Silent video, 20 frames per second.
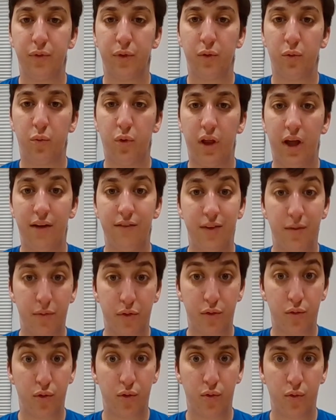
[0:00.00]
We'll have them
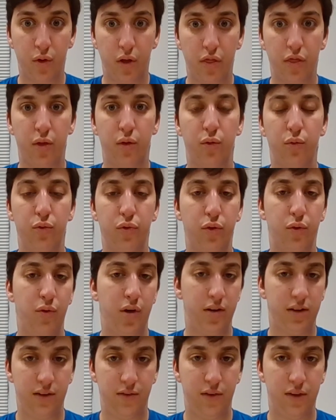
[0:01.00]
through the
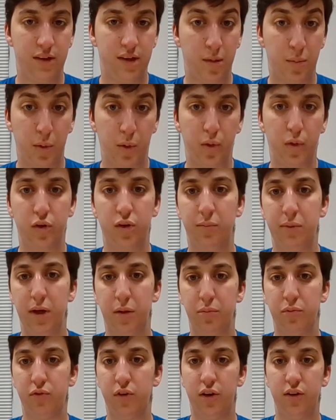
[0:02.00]
rest of the summer. Those will be
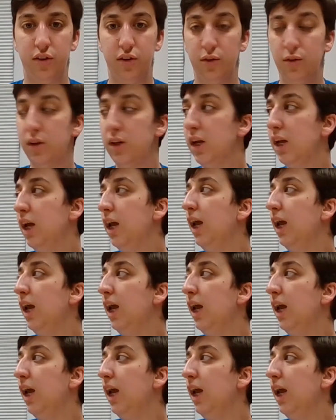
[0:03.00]
up very soon.